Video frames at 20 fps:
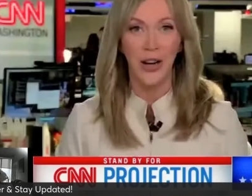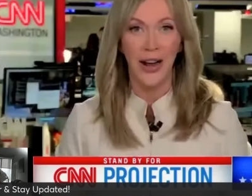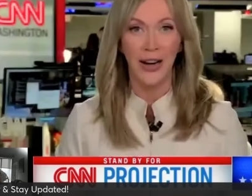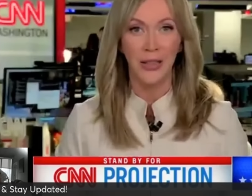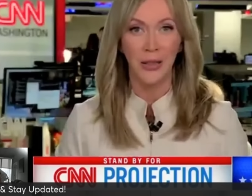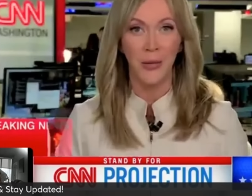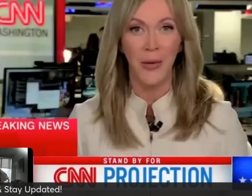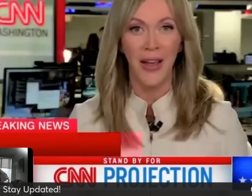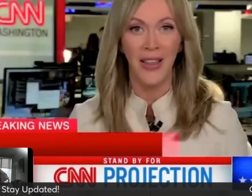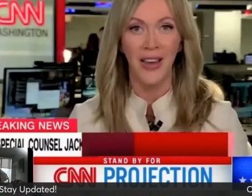
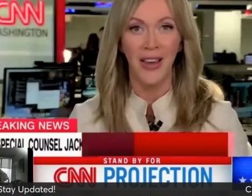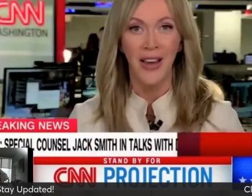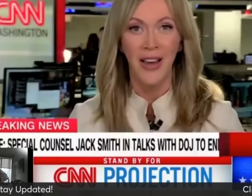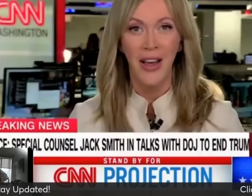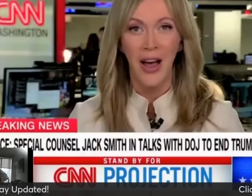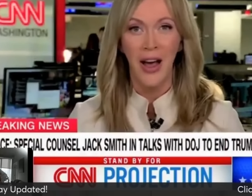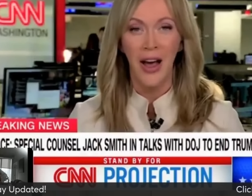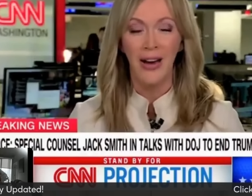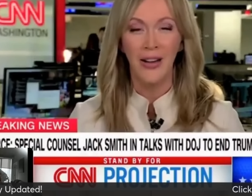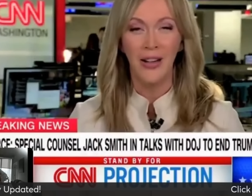Jack Smith.
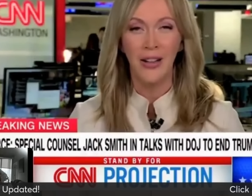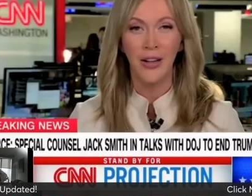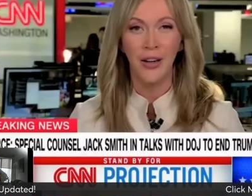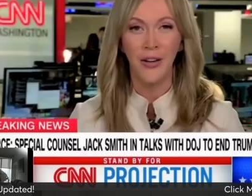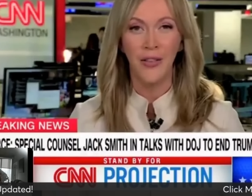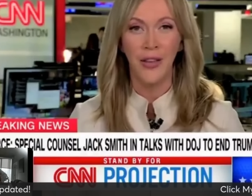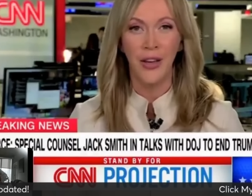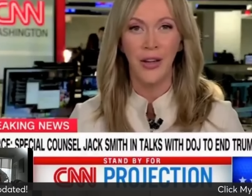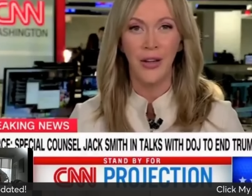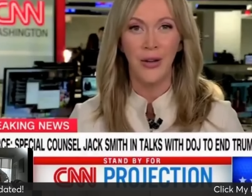
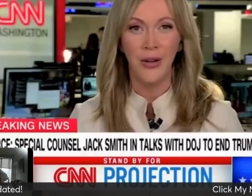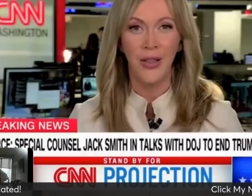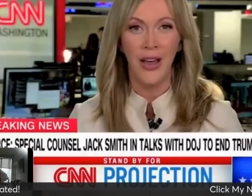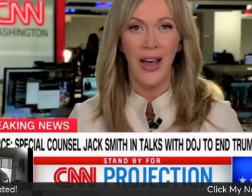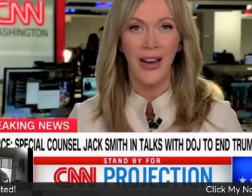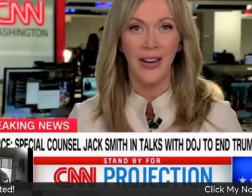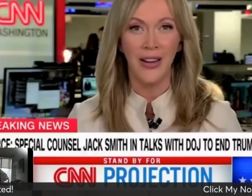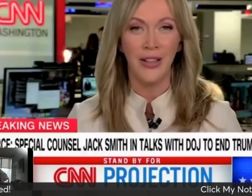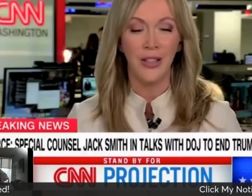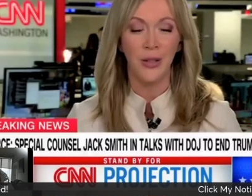Unclear if he could do
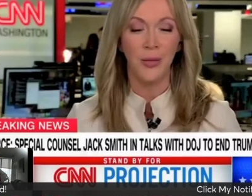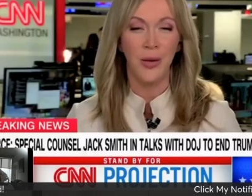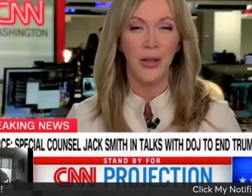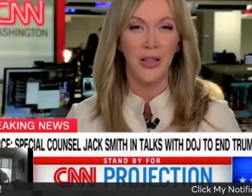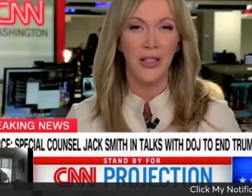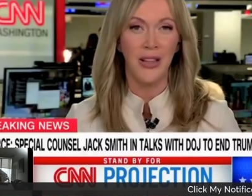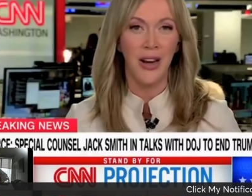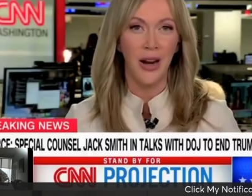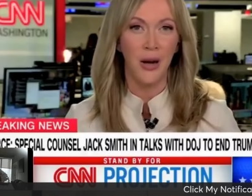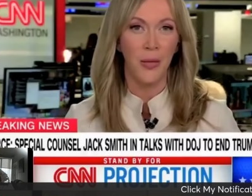that because
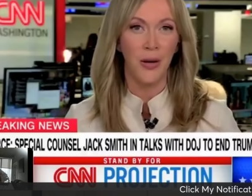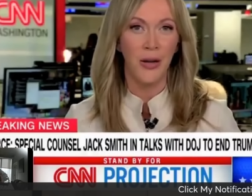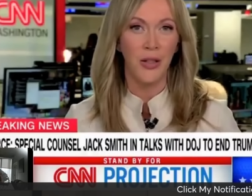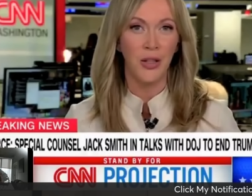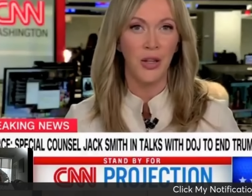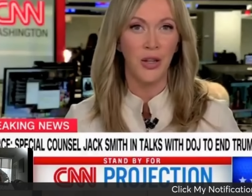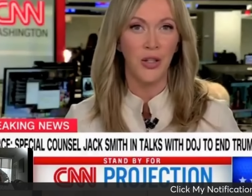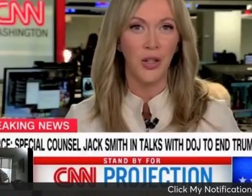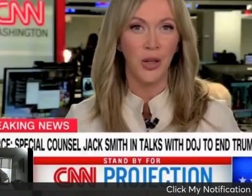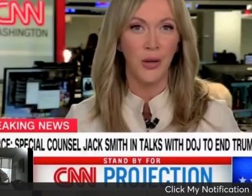Smith is not a
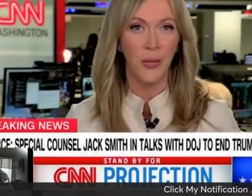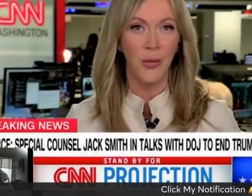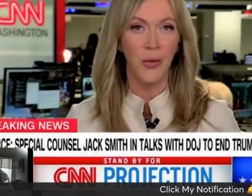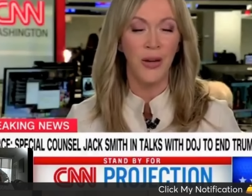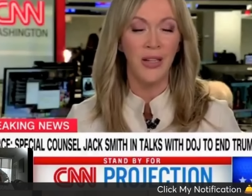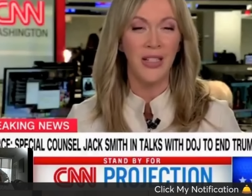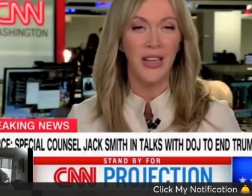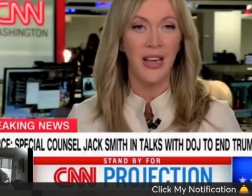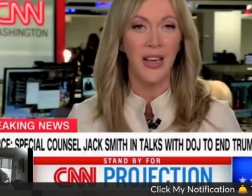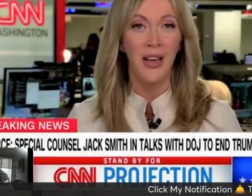presidential
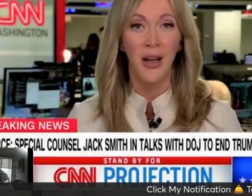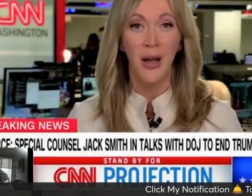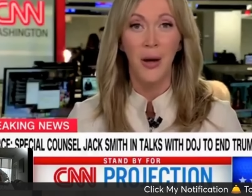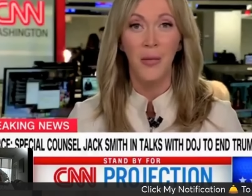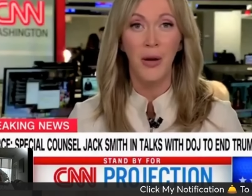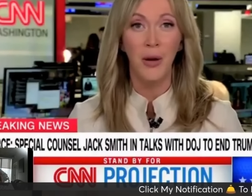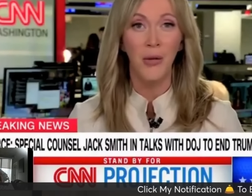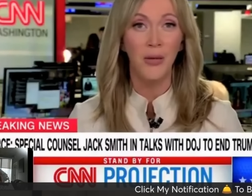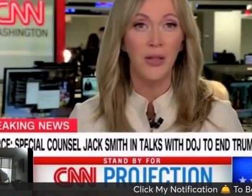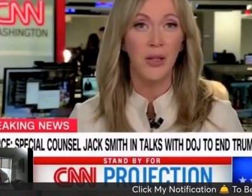appointee,
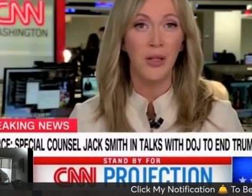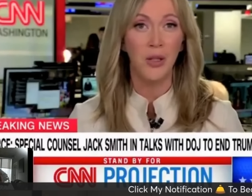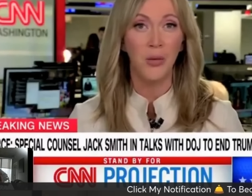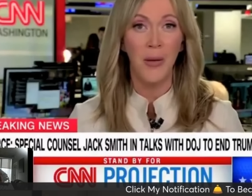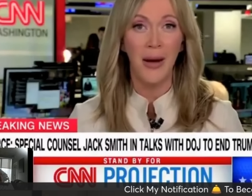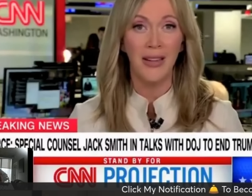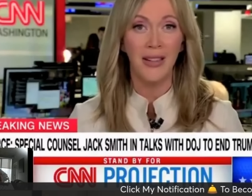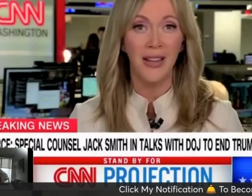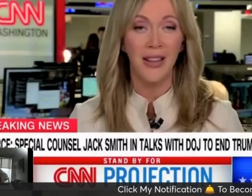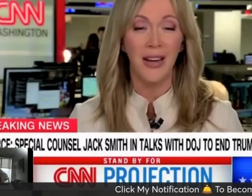but it was
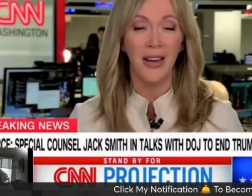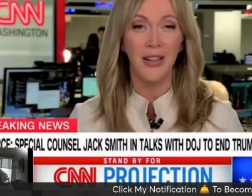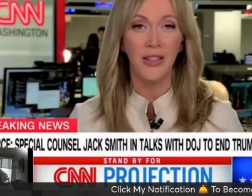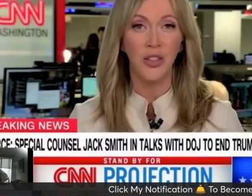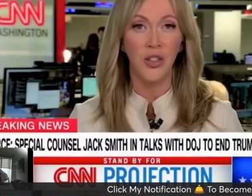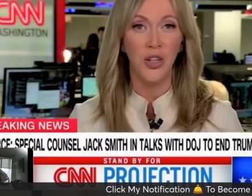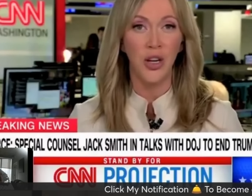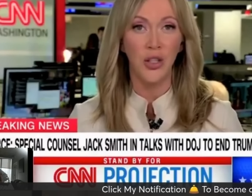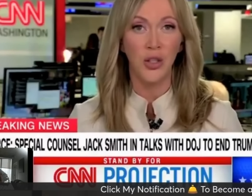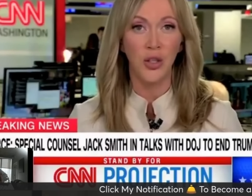expected that
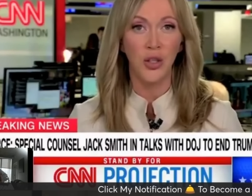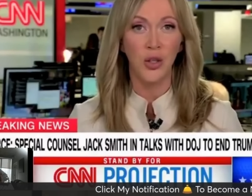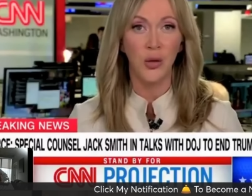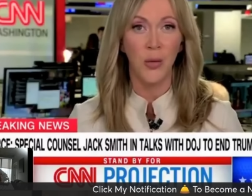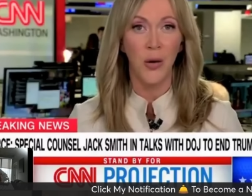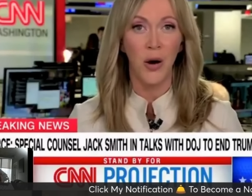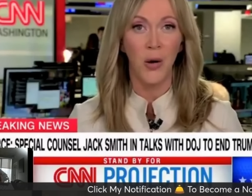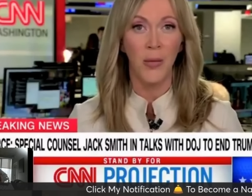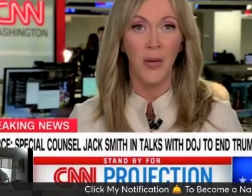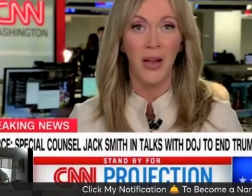his Justice
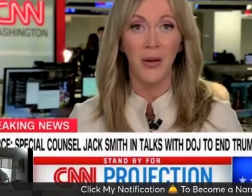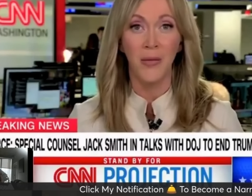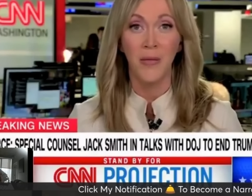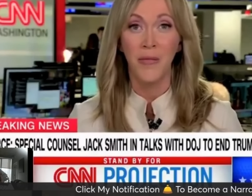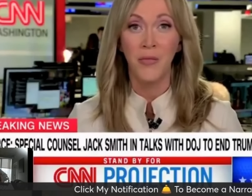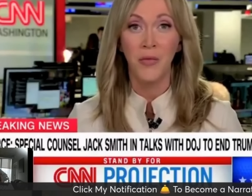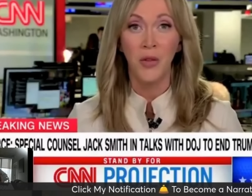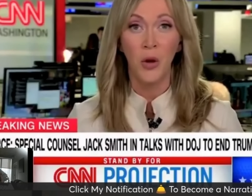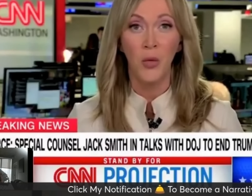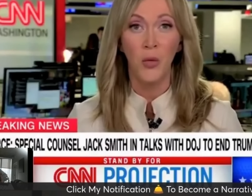Department
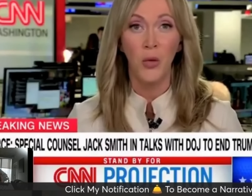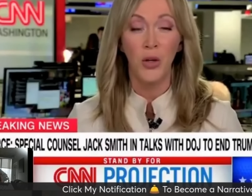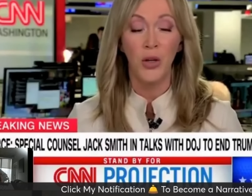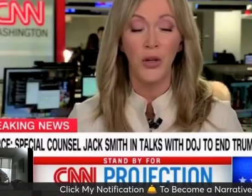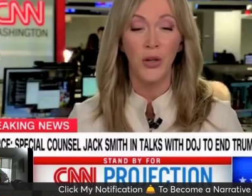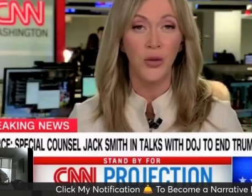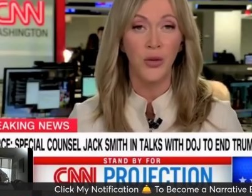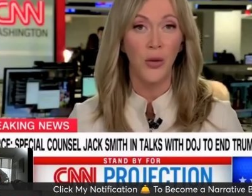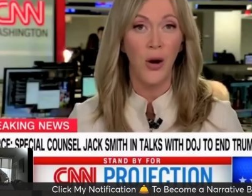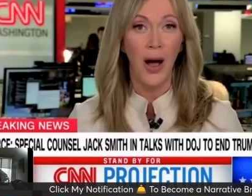
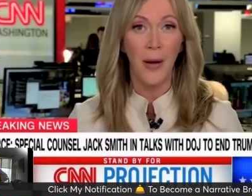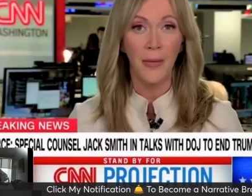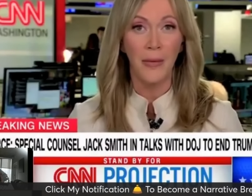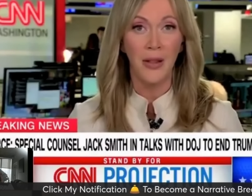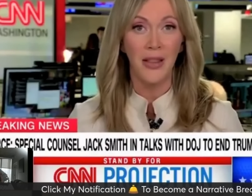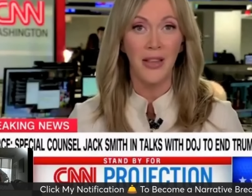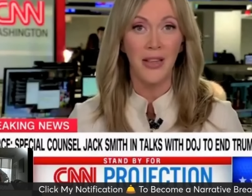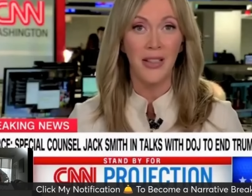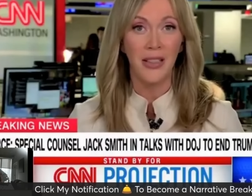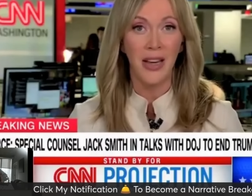would
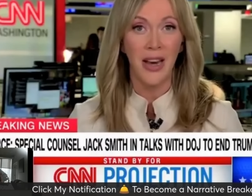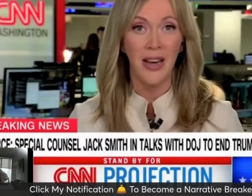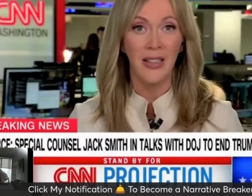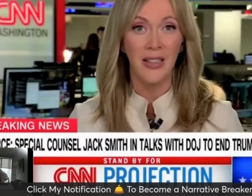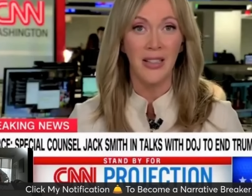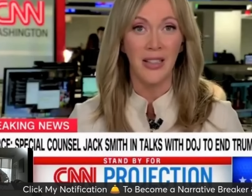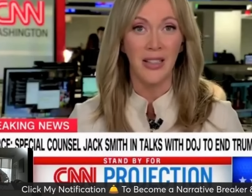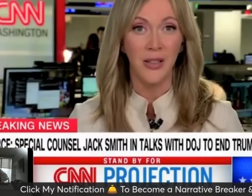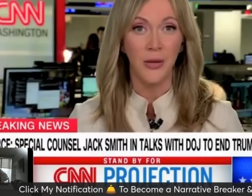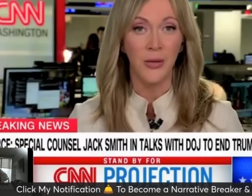drop these
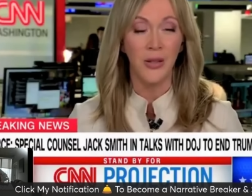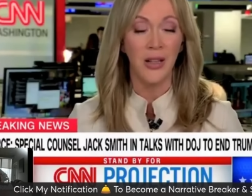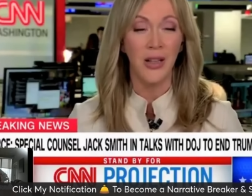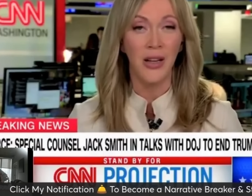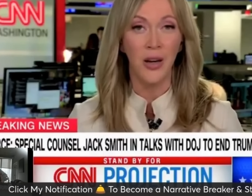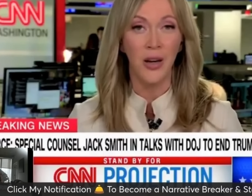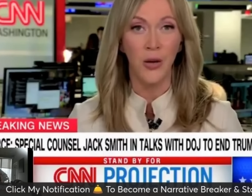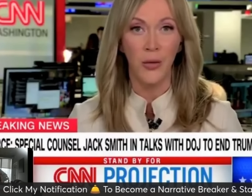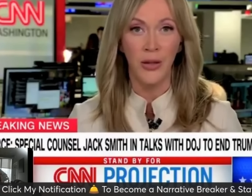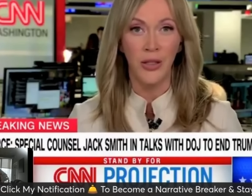cases. It was
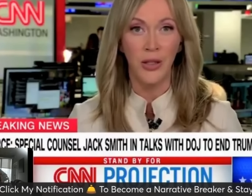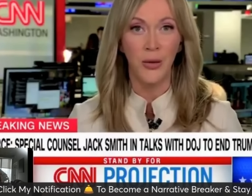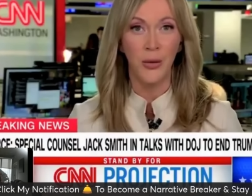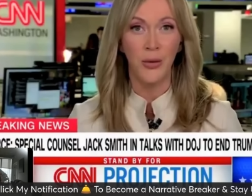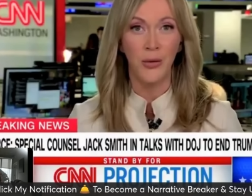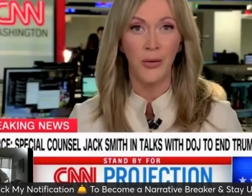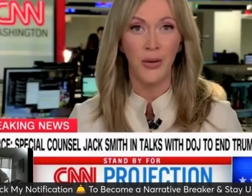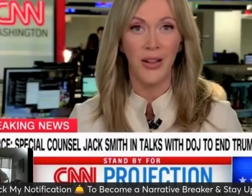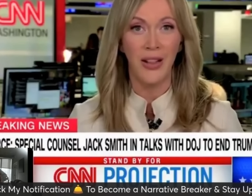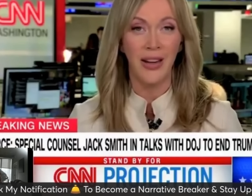clear once he
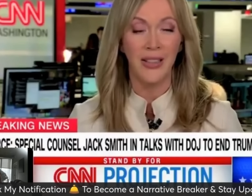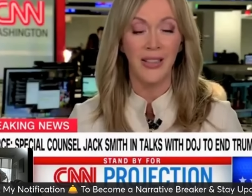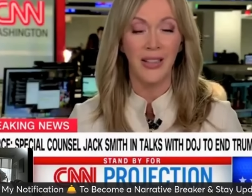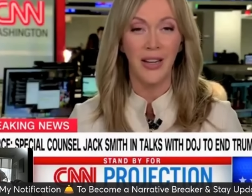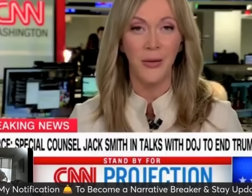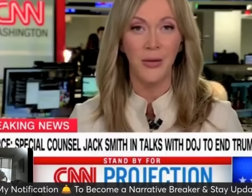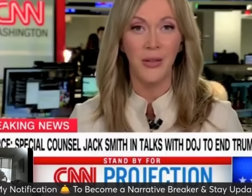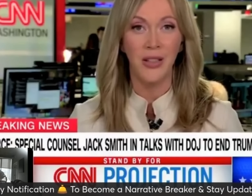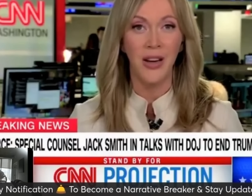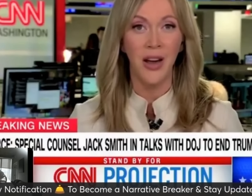was
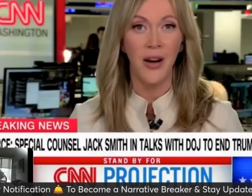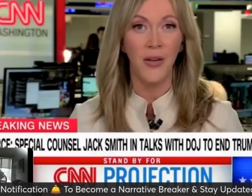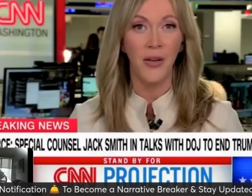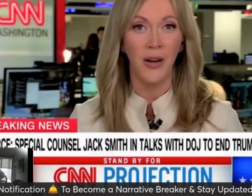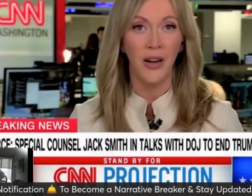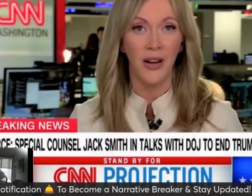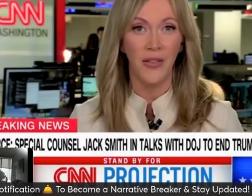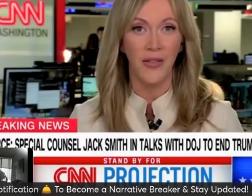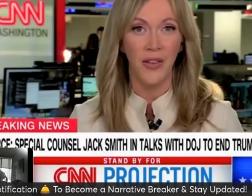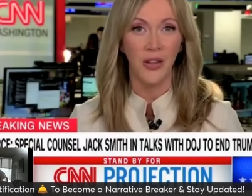reelected, he was
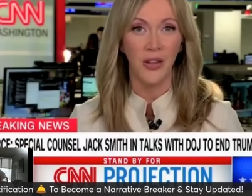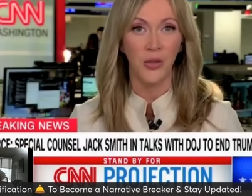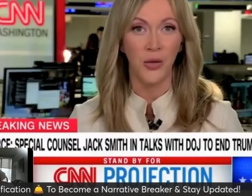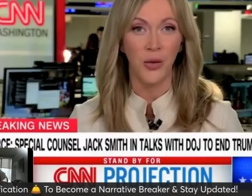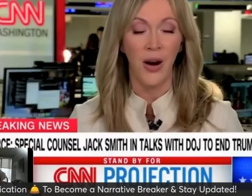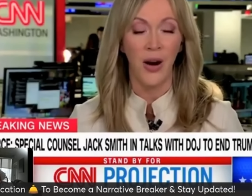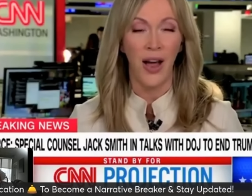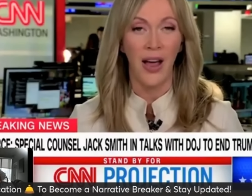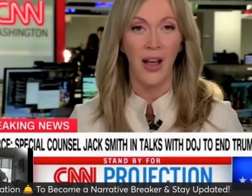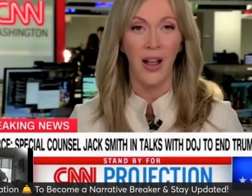never going to face
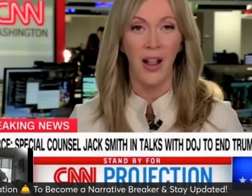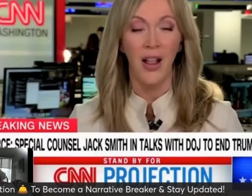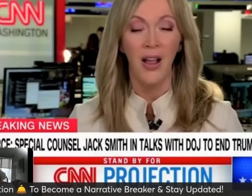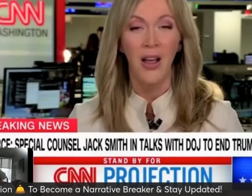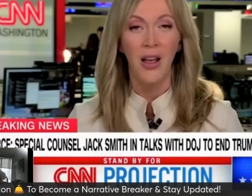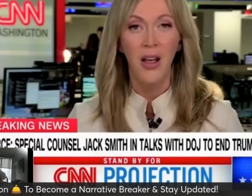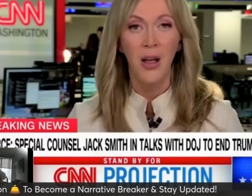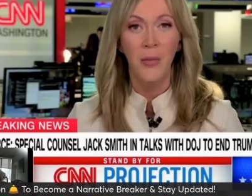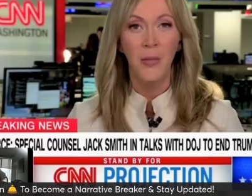trial.